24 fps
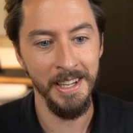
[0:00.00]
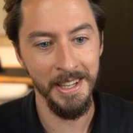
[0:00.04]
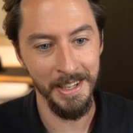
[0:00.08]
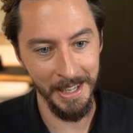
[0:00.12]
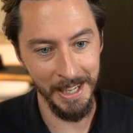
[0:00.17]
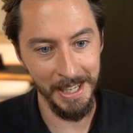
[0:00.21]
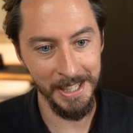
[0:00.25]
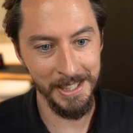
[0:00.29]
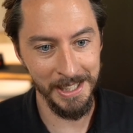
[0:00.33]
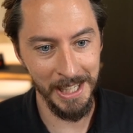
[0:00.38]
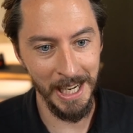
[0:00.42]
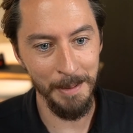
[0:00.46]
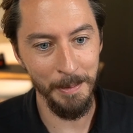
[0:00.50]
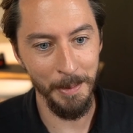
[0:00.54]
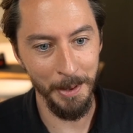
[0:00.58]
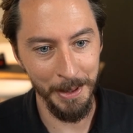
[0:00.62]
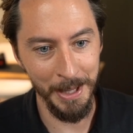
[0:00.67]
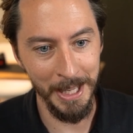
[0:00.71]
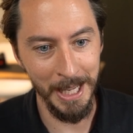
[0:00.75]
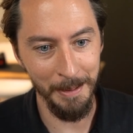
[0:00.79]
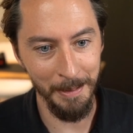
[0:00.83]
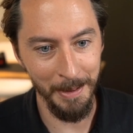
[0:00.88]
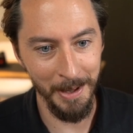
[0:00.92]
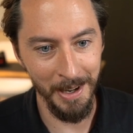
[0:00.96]
Next time we'll
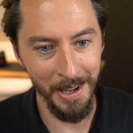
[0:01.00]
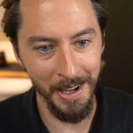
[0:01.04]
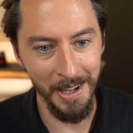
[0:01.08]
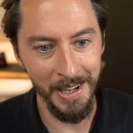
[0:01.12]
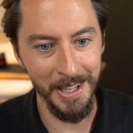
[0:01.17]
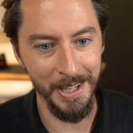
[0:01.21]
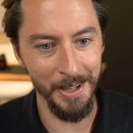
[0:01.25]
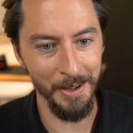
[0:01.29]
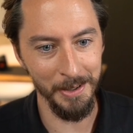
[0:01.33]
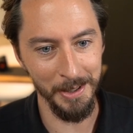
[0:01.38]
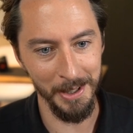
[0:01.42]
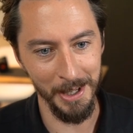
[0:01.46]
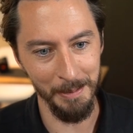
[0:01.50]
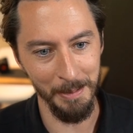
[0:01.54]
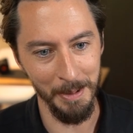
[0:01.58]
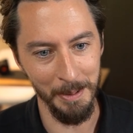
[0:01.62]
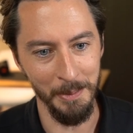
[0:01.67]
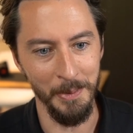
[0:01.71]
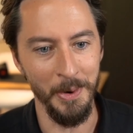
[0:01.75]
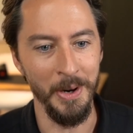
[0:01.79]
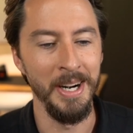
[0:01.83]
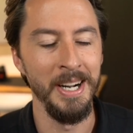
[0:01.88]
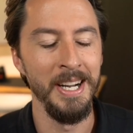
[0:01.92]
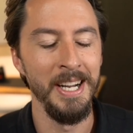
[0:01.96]
think about audio a little bit
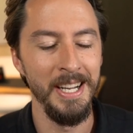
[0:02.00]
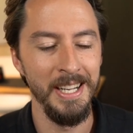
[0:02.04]
more.